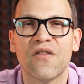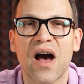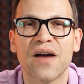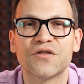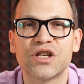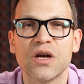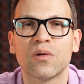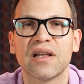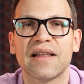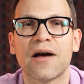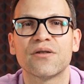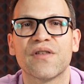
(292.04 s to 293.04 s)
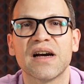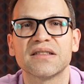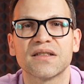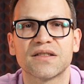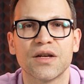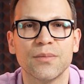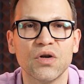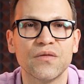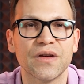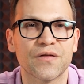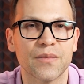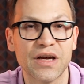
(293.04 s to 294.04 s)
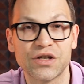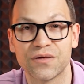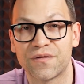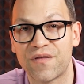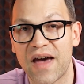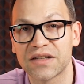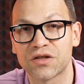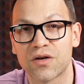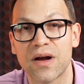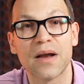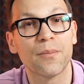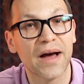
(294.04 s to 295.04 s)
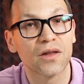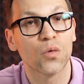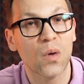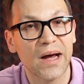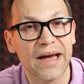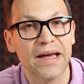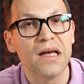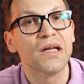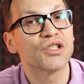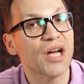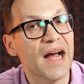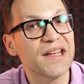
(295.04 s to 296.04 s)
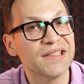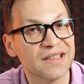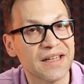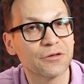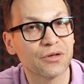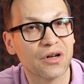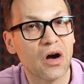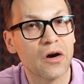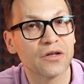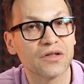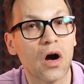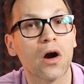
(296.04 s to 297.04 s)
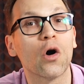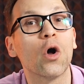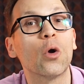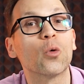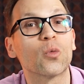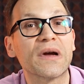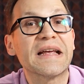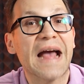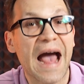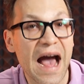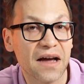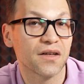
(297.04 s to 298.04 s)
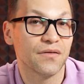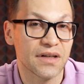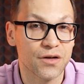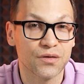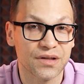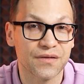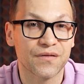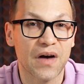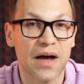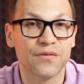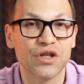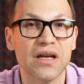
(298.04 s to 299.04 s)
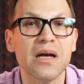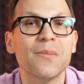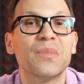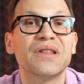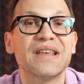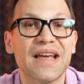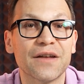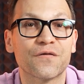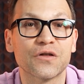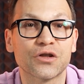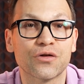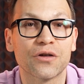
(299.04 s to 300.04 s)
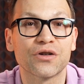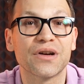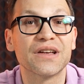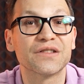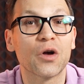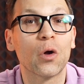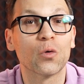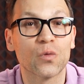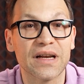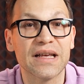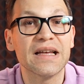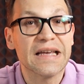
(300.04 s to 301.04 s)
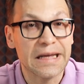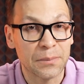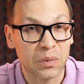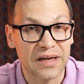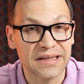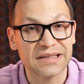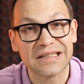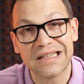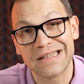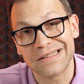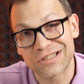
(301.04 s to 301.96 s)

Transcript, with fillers: 5G will allow devices to move information faster, and by the way, Chinese electric cars are already actively using 5G, but the infrastructure is already in place in